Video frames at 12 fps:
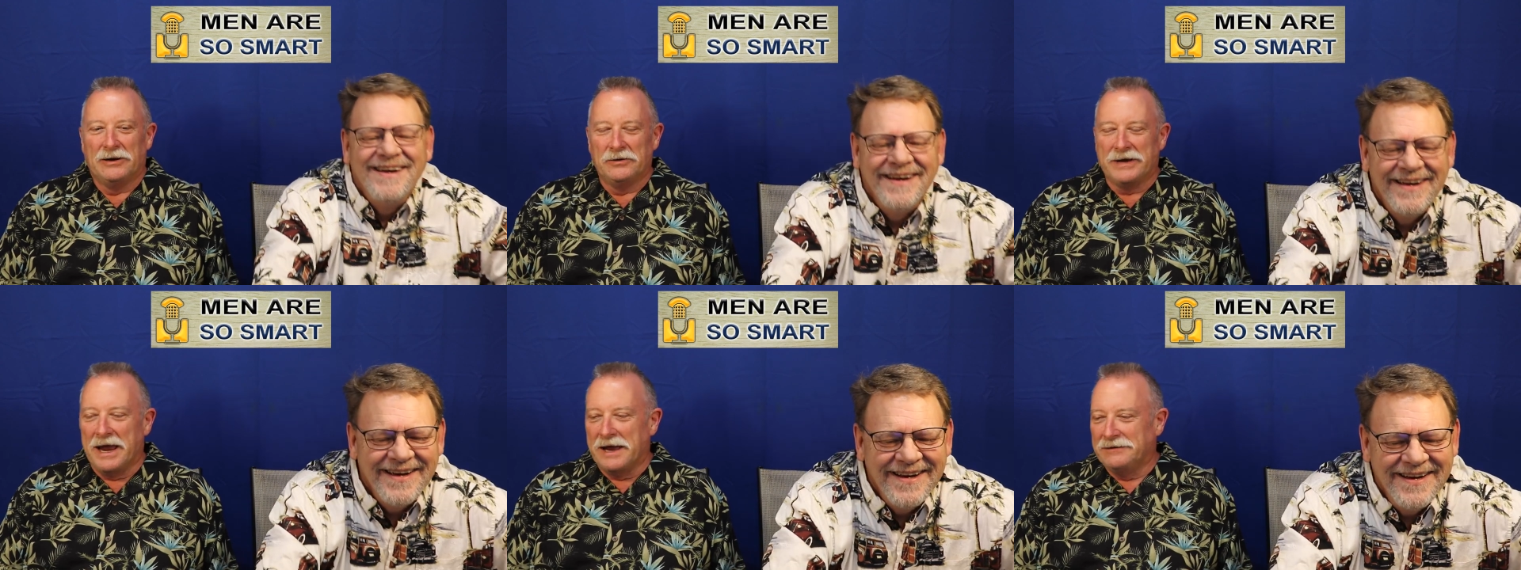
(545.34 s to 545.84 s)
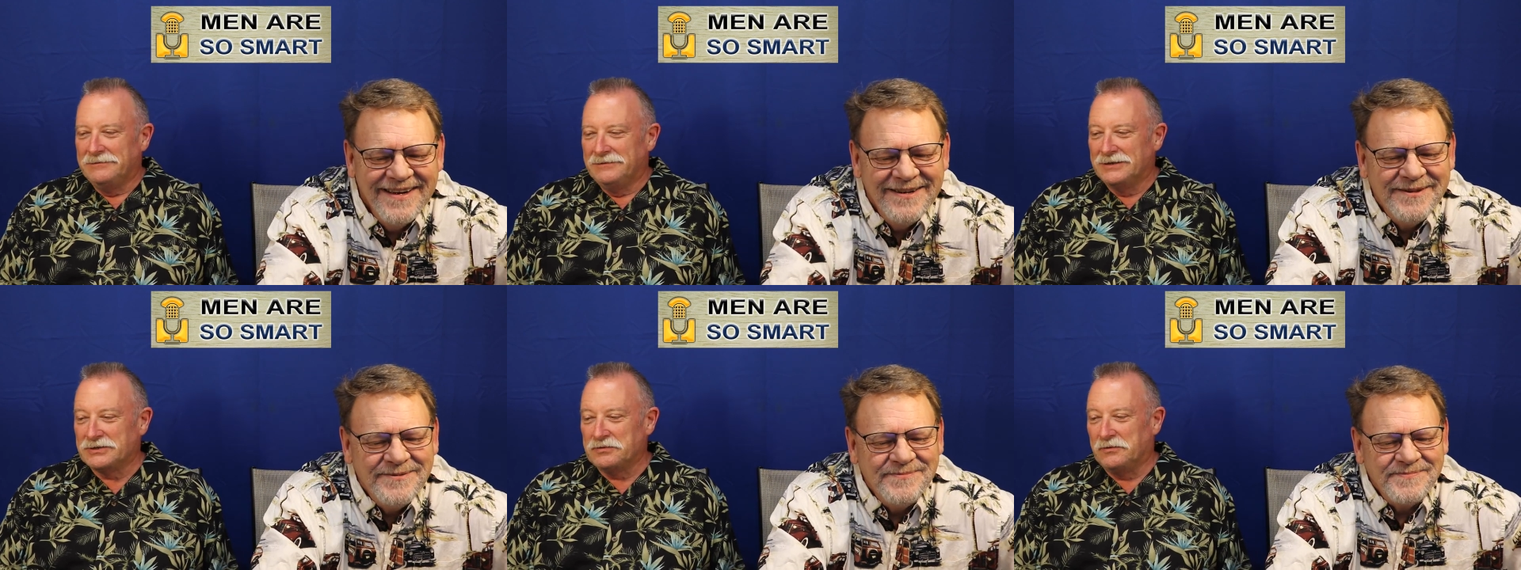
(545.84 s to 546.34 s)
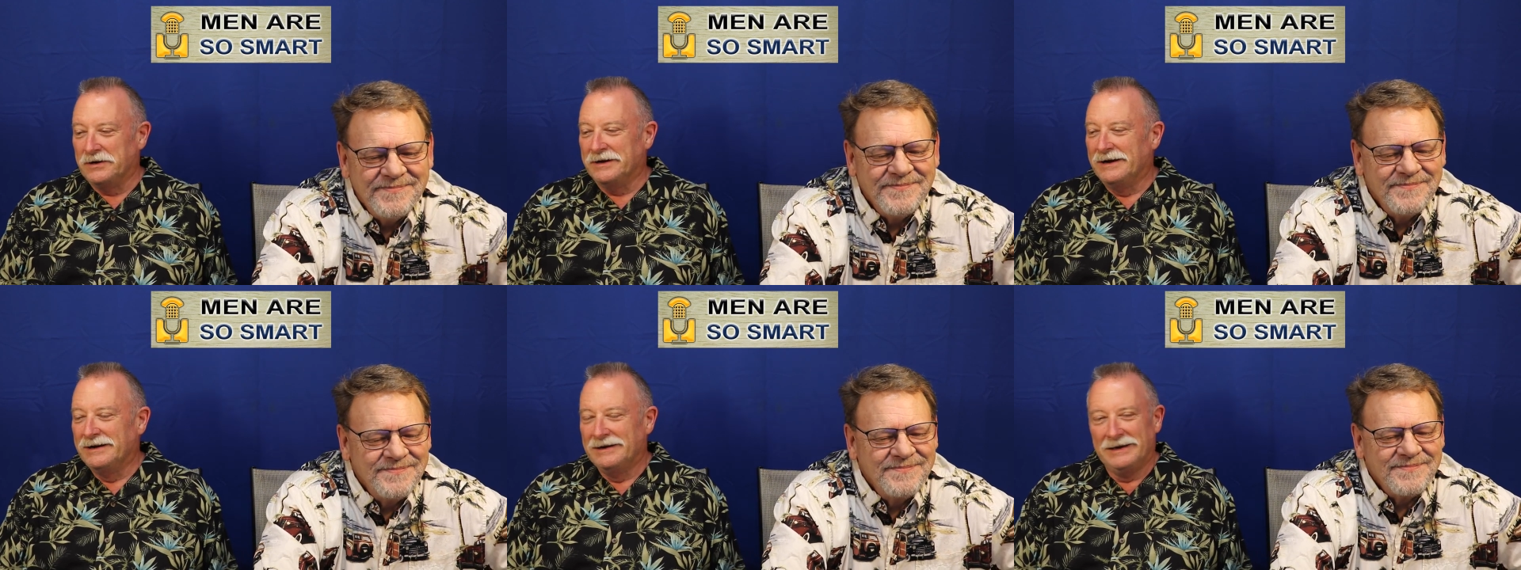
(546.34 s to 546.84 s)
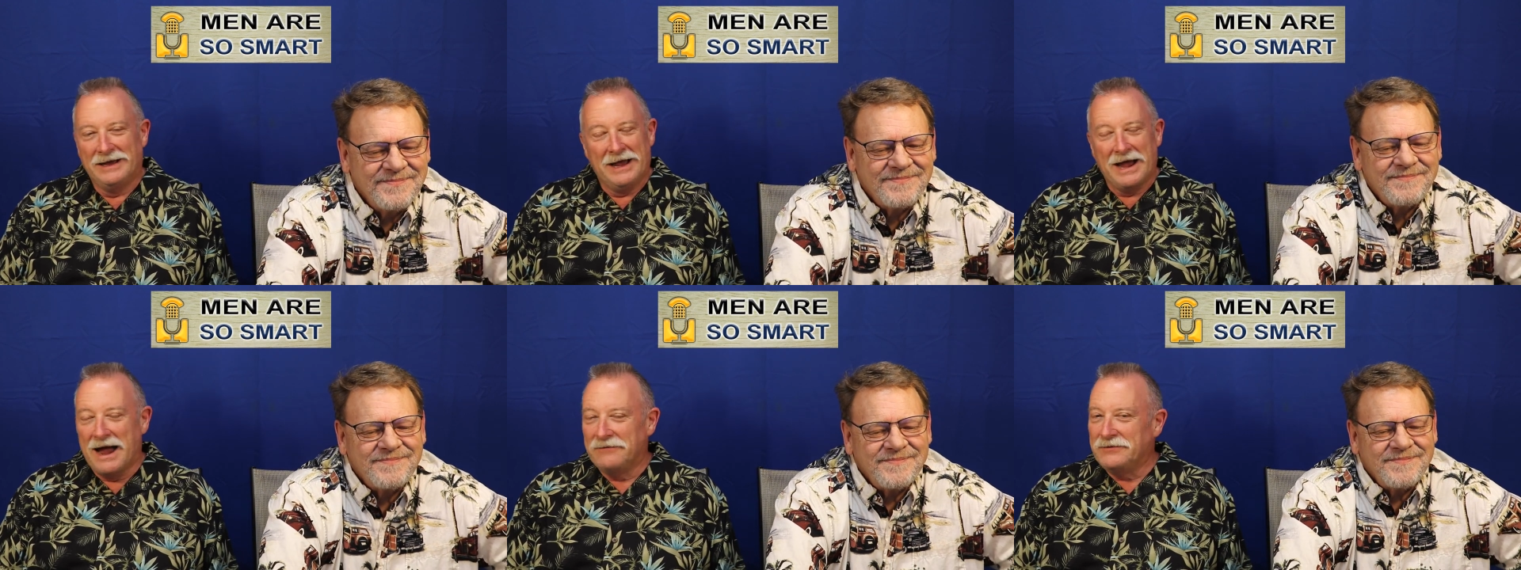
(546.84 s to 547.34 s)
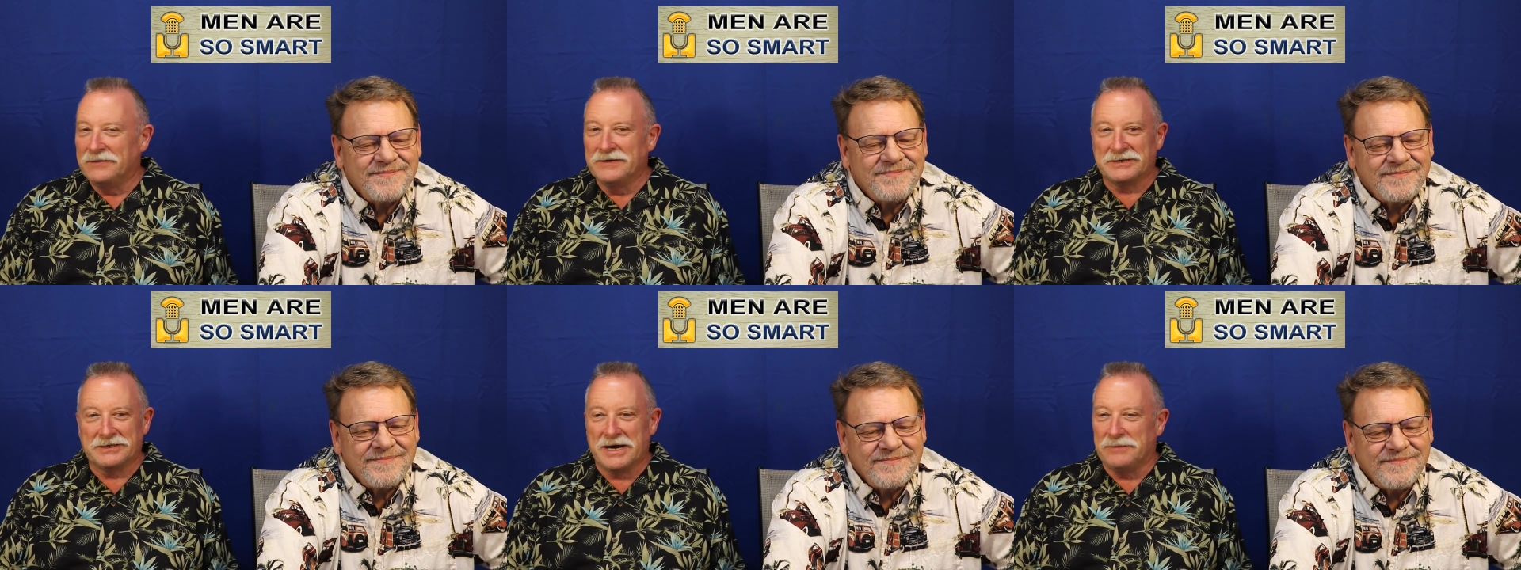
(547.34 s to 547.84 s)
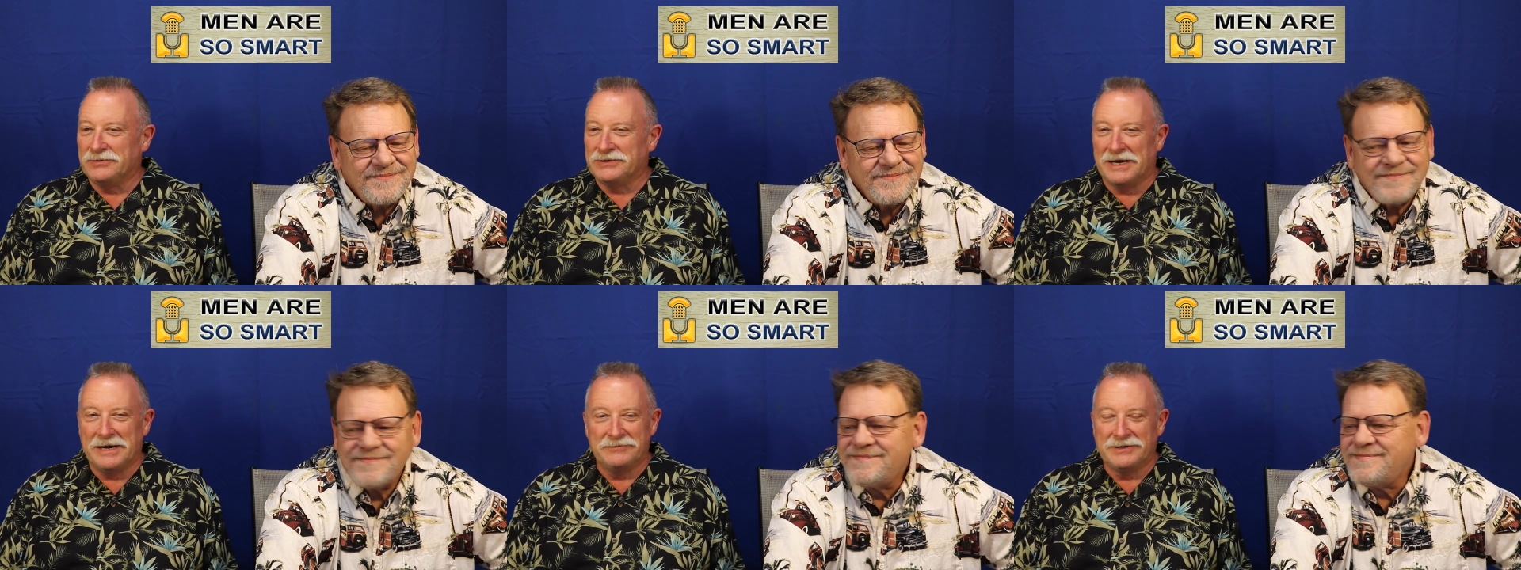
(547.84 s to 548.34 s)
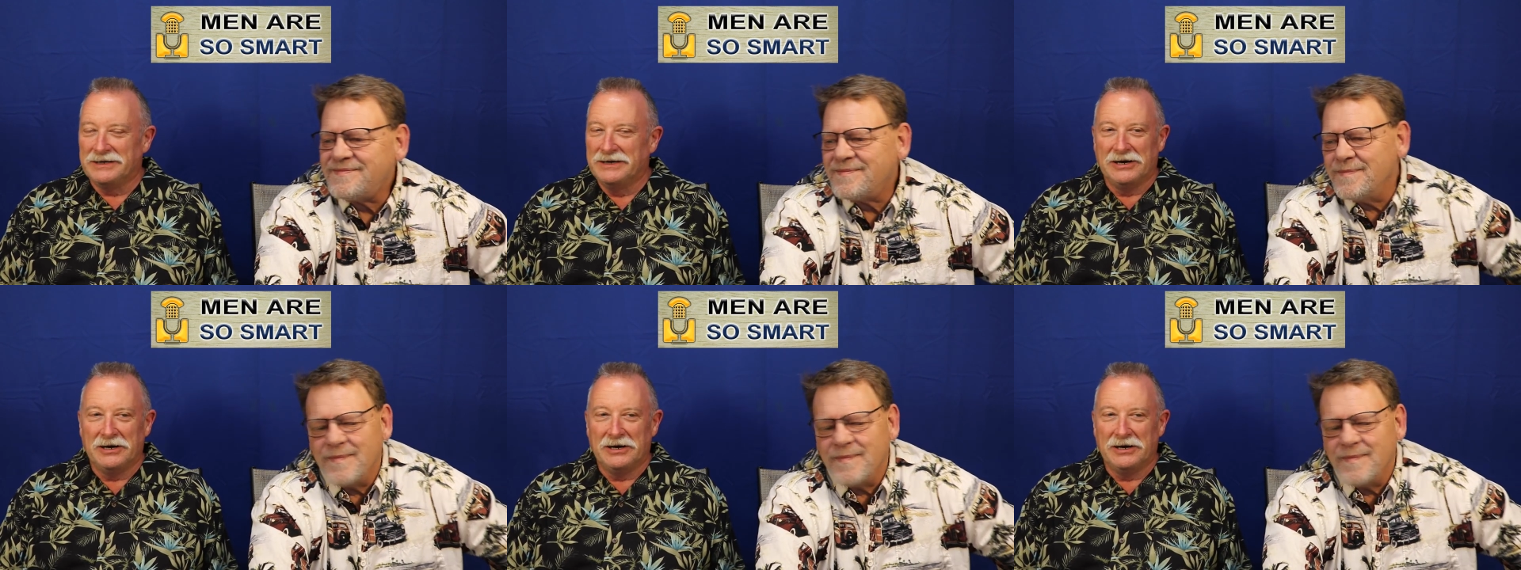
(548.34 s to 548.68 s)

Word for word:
Speaker 1: Okay, this one, I've done this a couple times.